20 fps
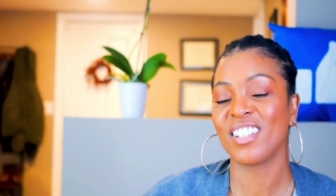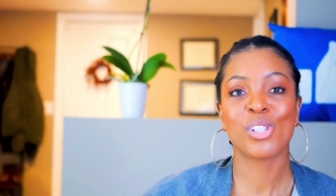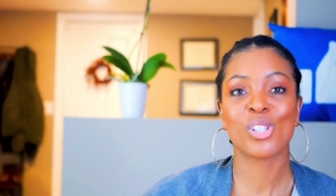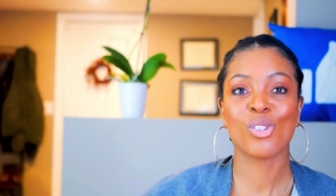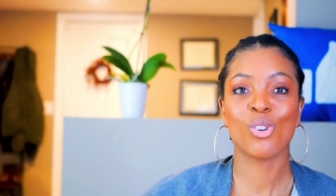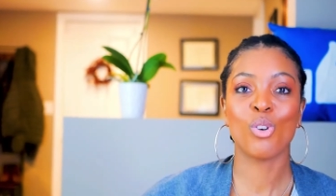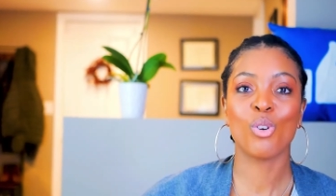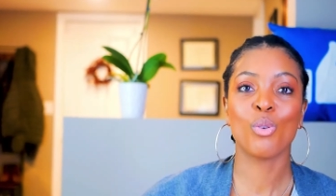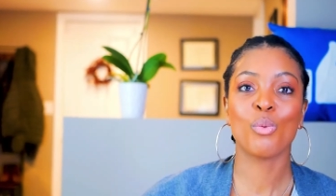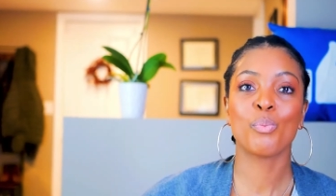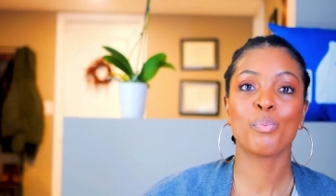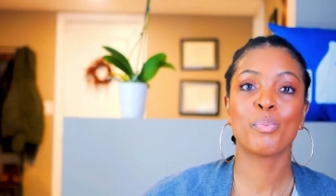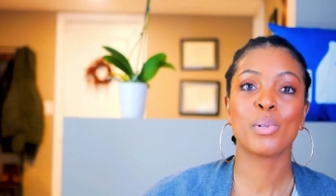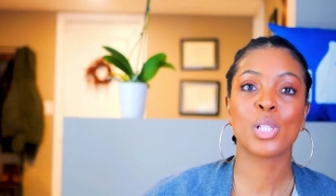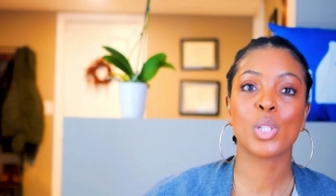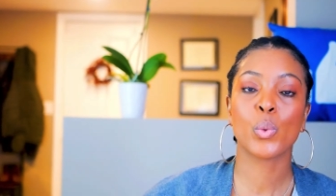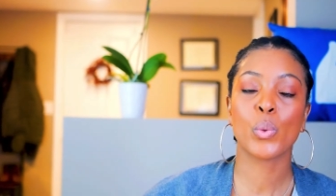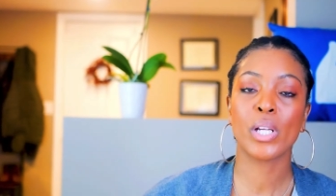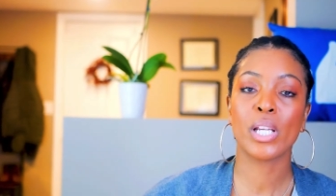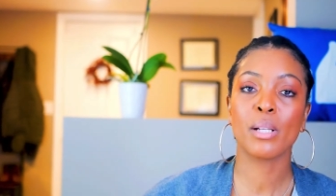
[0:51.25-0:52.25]
So
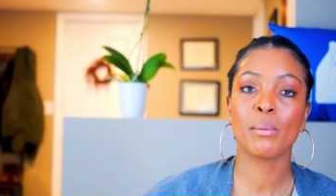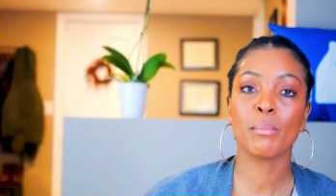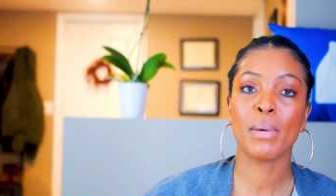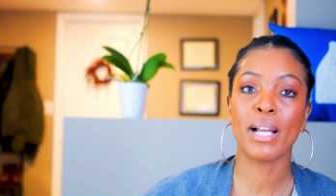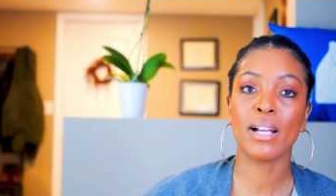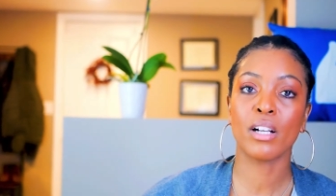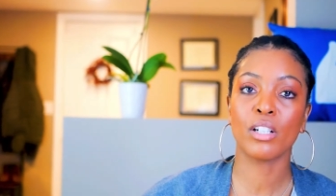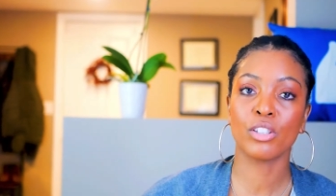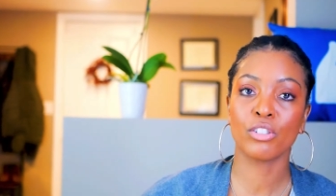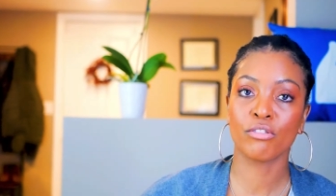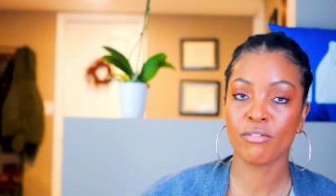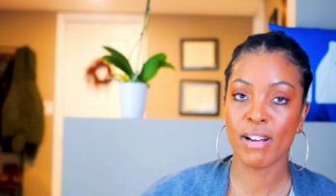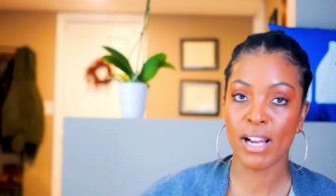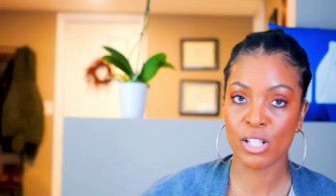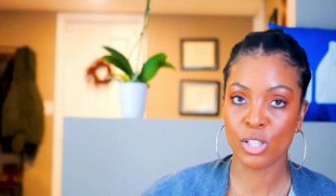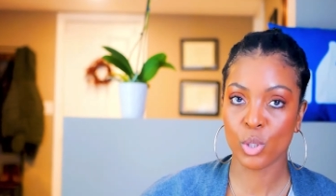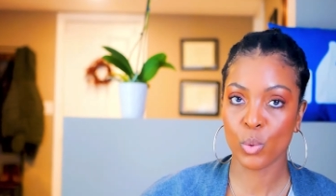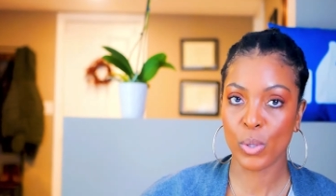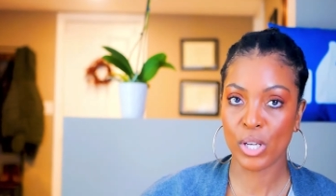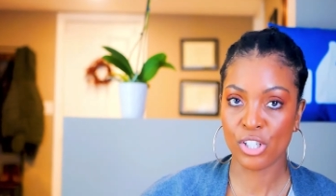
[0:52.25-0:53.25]
between my
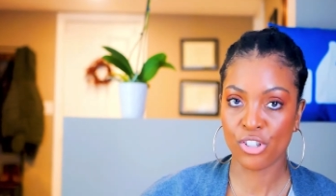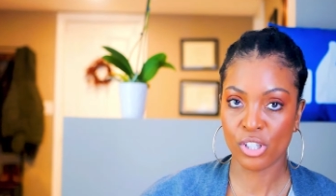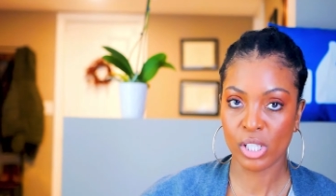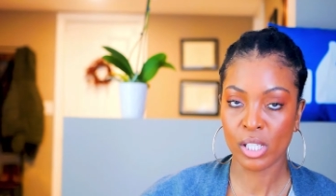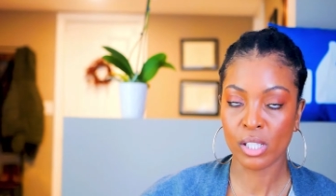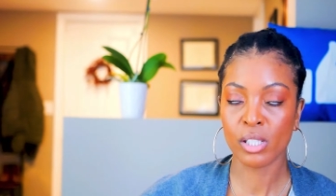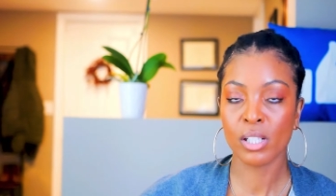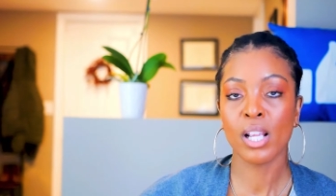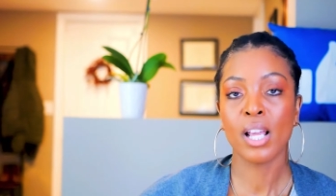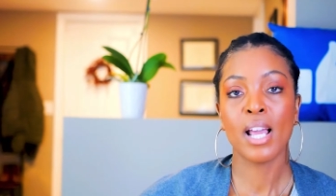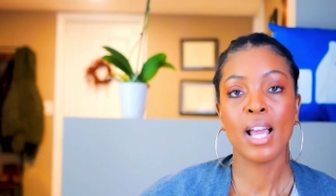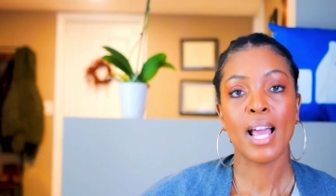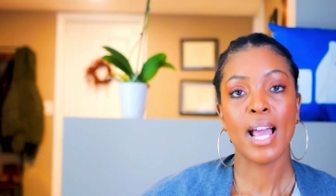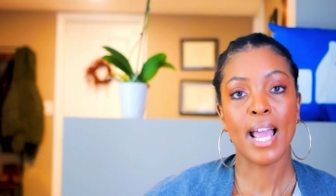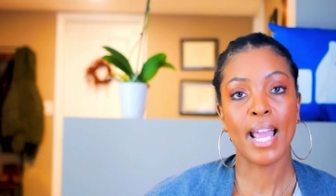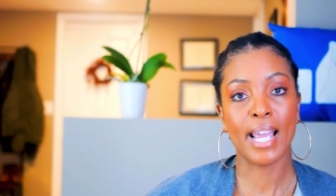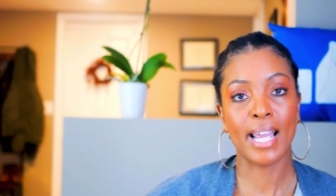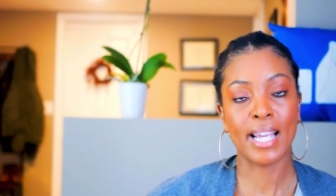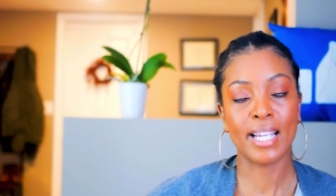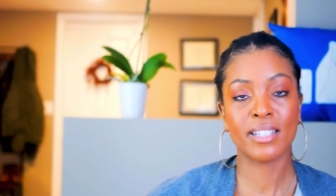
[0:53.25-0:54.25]
undergraduation
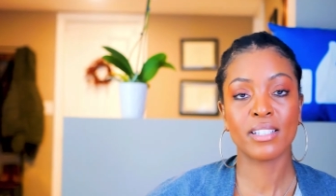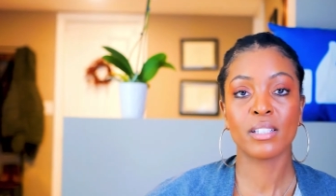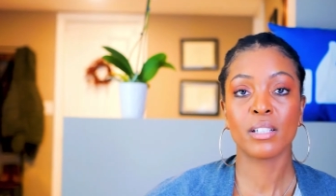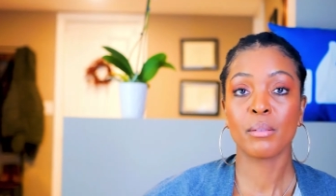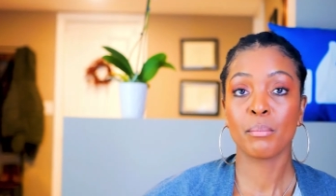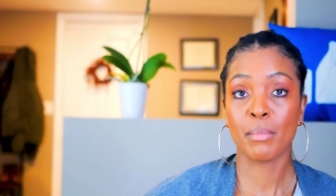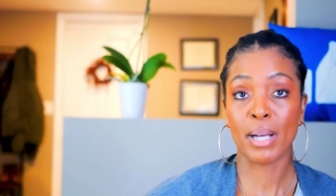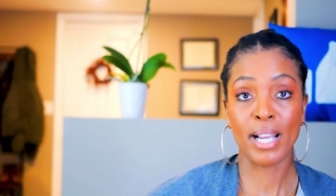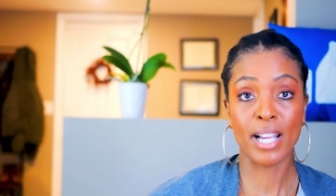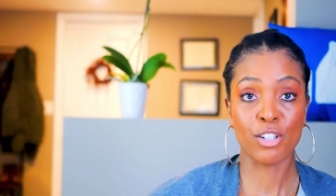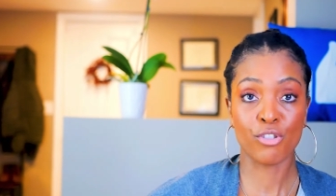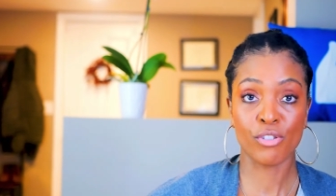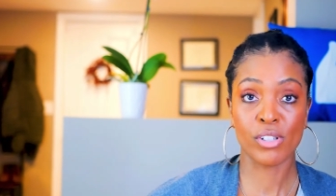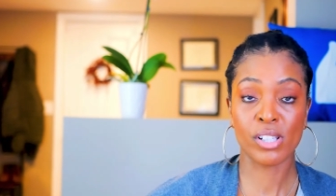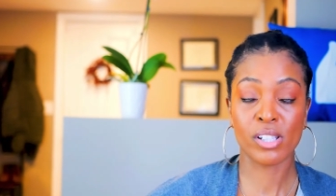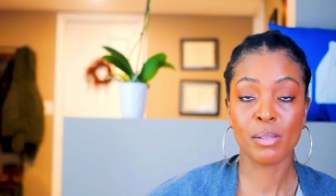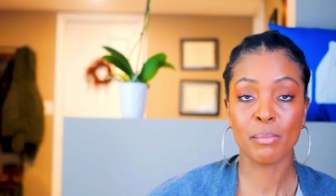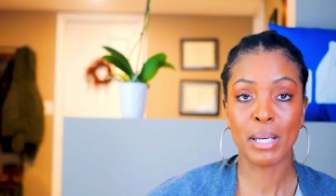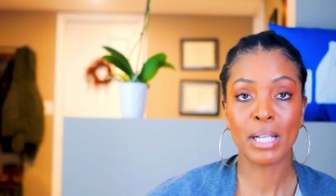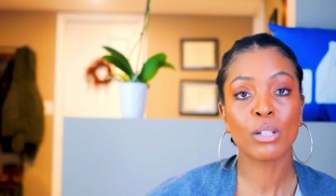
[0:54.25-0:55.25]
and my
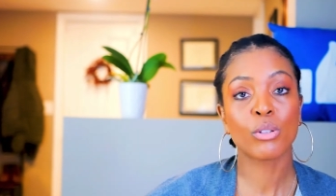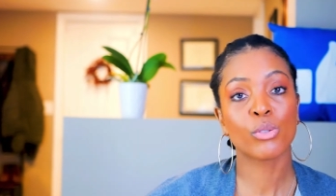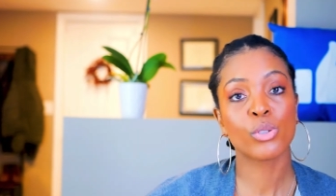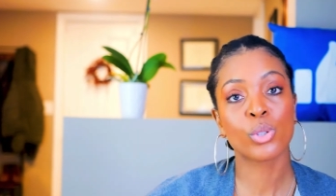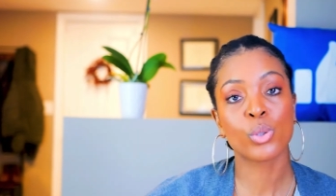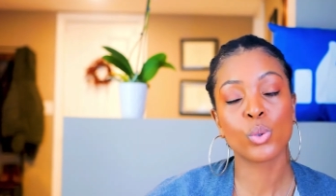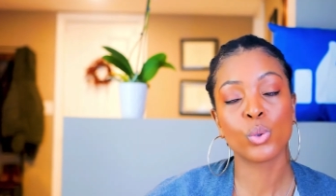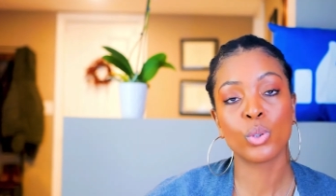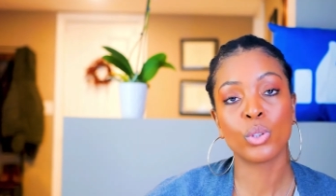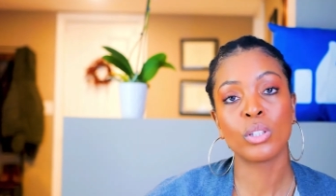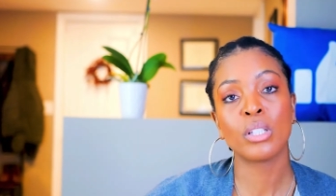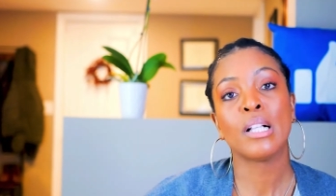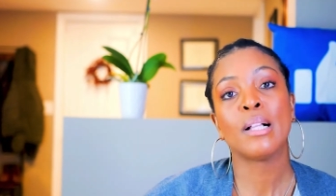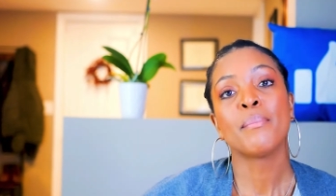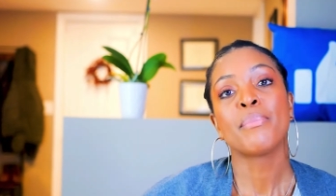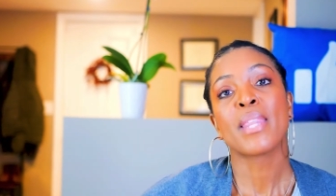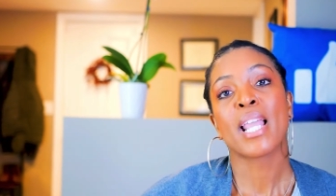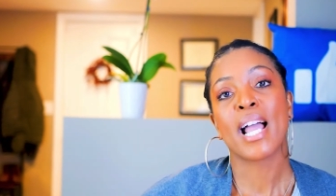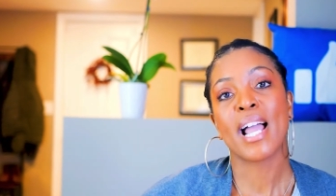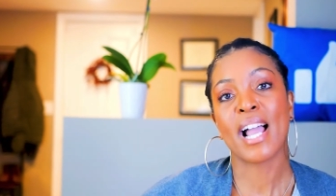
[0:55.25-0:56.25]
entrance to medical school,
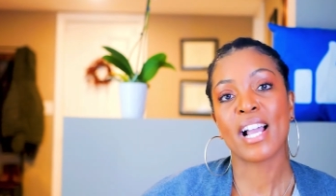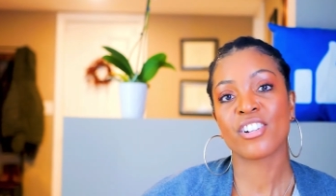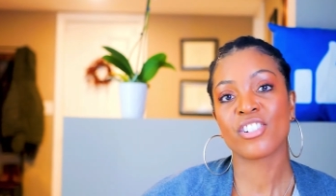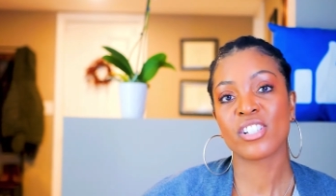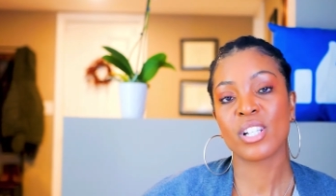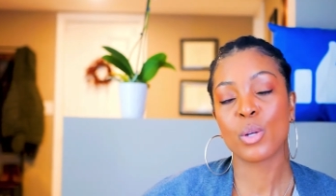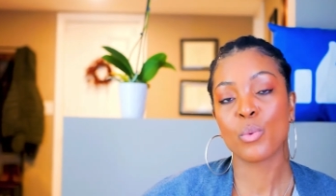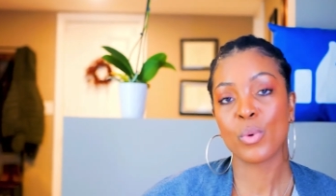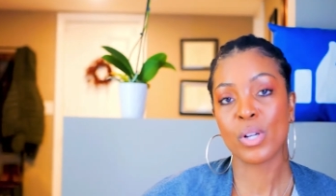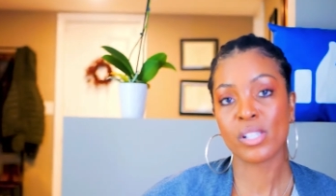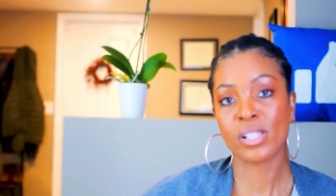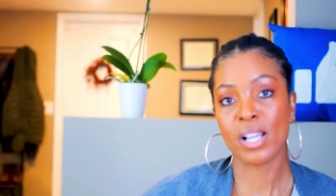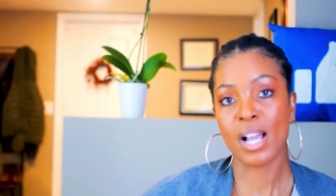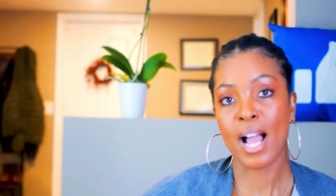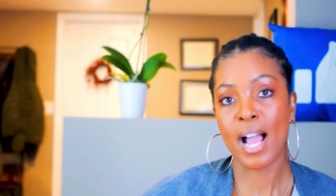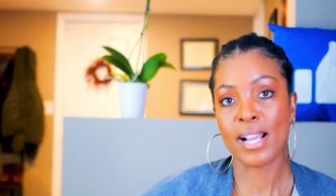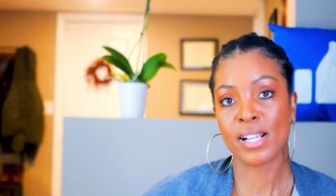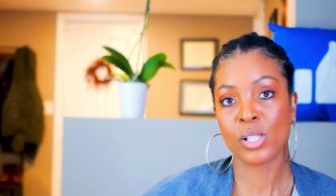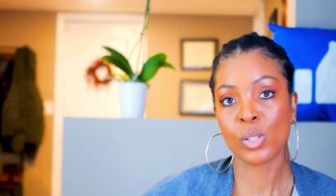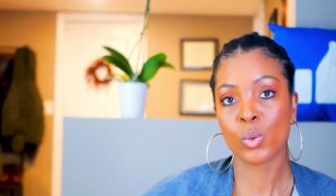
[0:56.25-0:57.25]
I actually was a
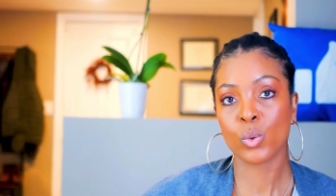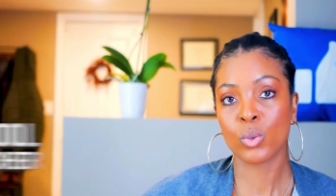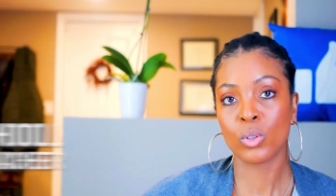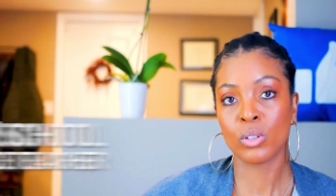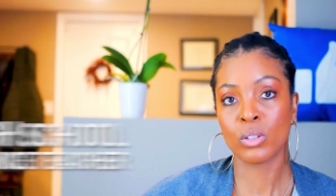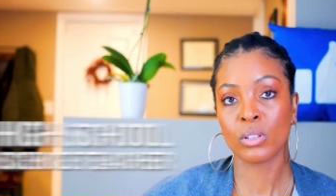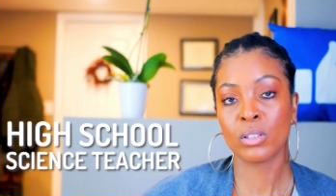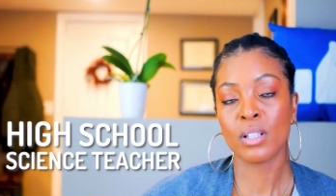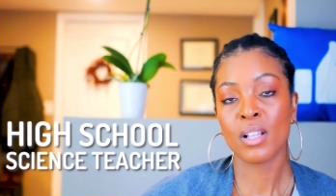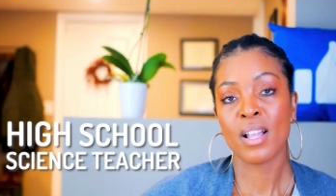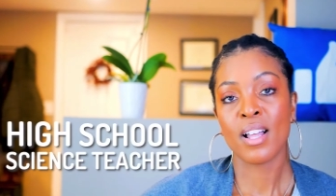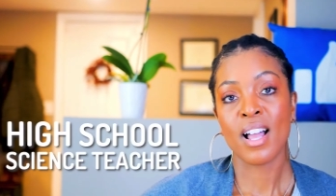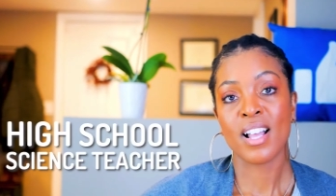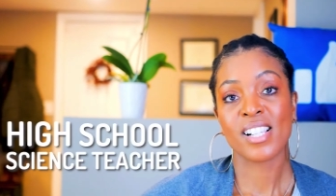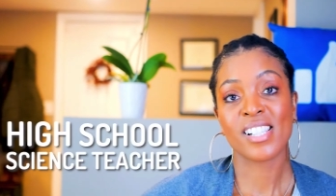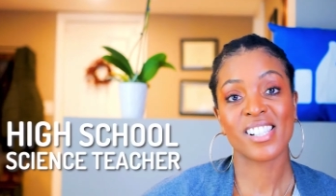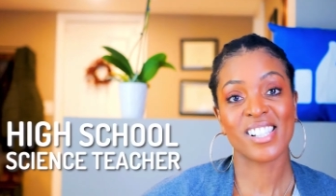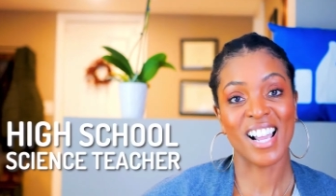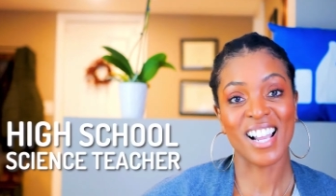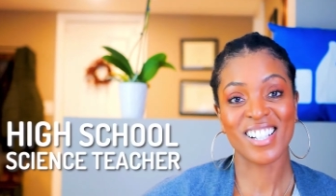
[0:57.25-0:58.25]
high school
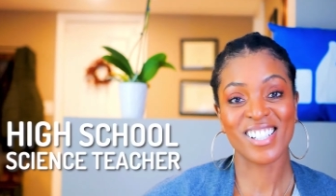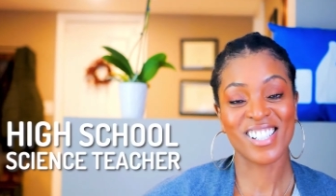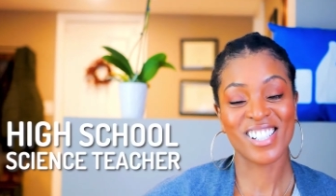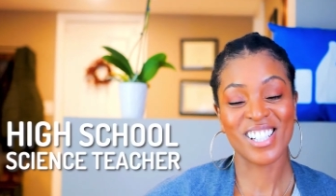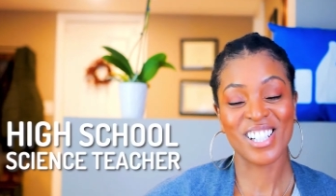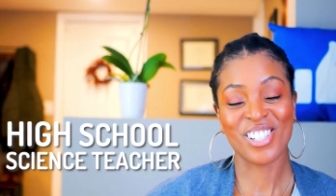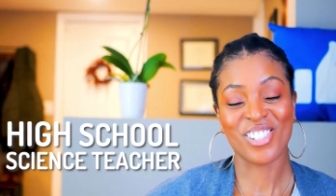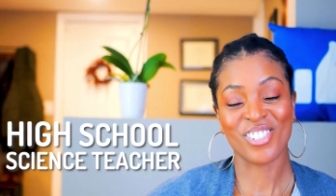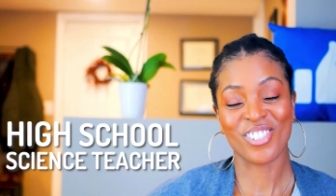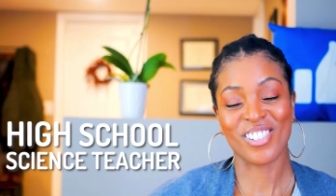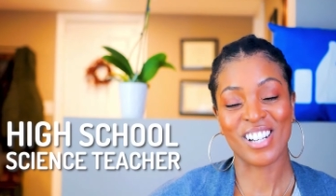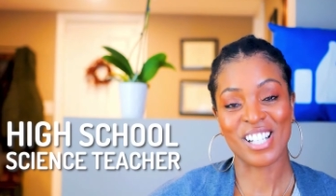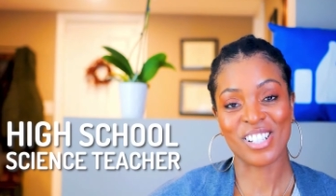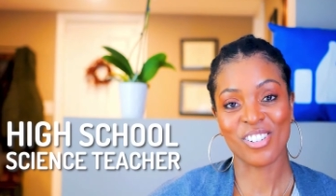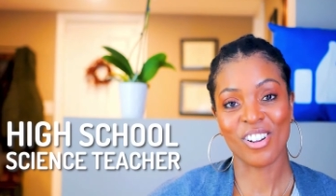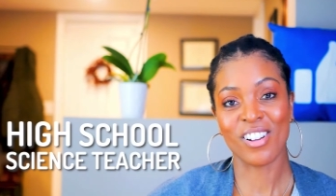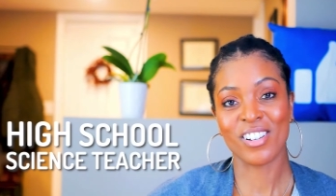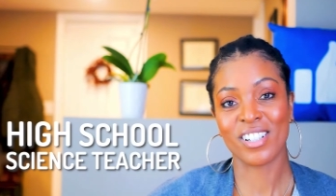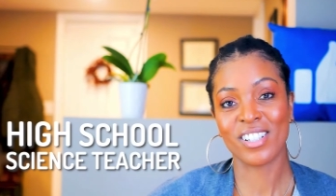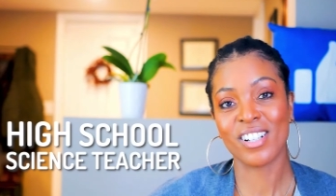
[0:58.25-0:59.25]
science teacher. I
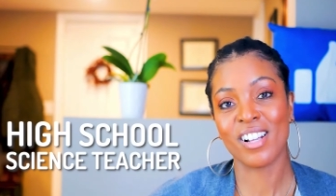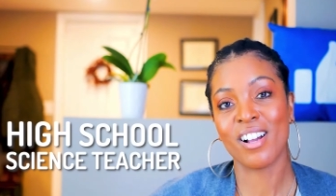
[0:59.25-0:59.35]
taught in